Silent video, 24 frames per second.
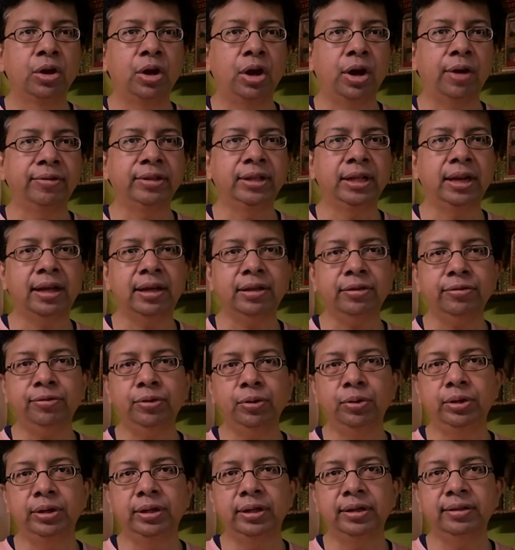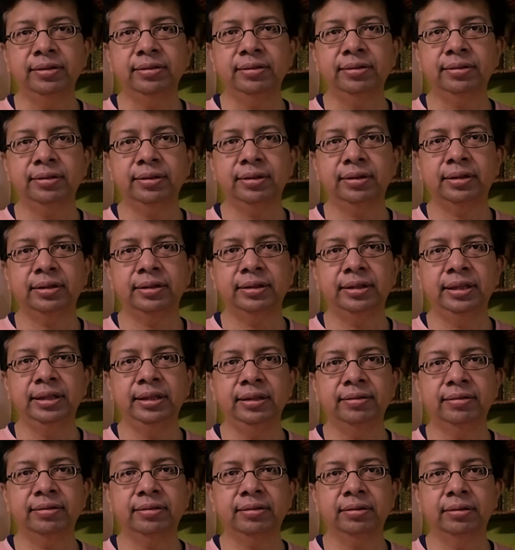However, the last few years,
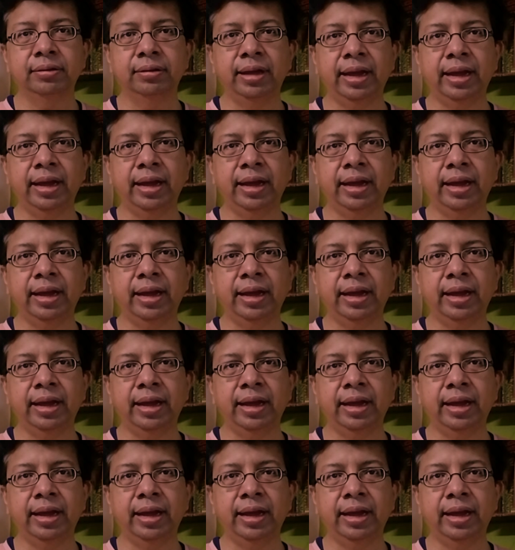the